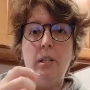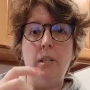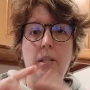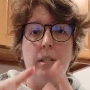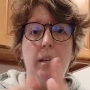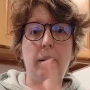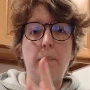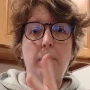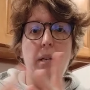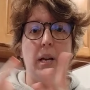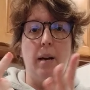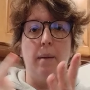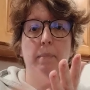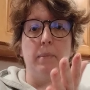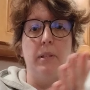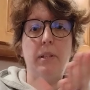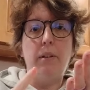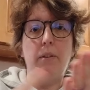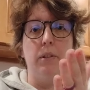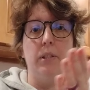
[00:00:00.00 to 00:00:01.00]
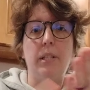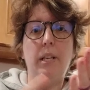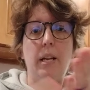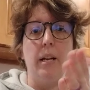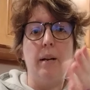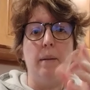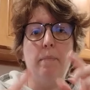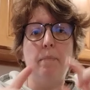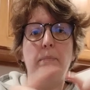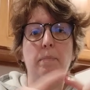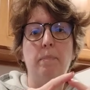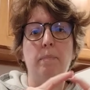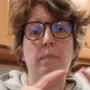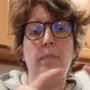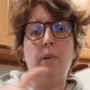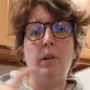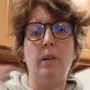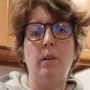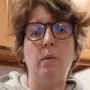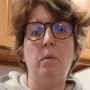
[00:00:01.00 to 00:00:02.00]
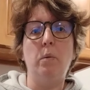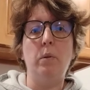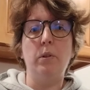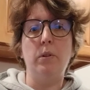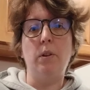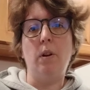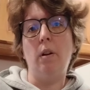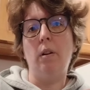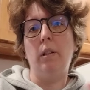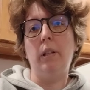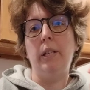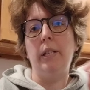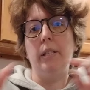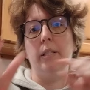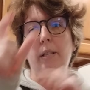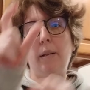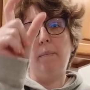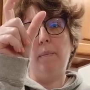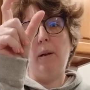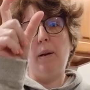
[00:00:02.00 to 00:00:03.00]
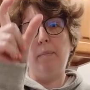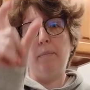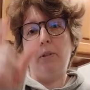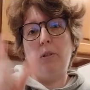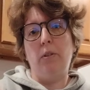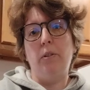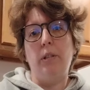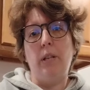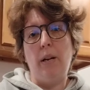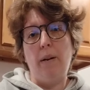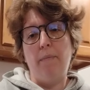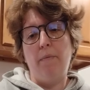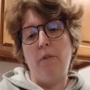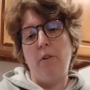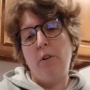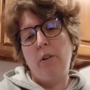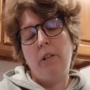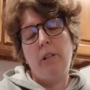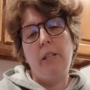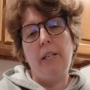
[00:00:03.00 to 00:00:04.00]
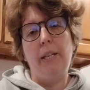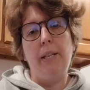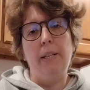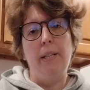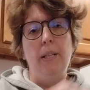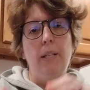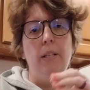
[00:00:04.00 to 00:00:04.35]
Sometimes they're set up horizontally and sometimes they're set up vertically.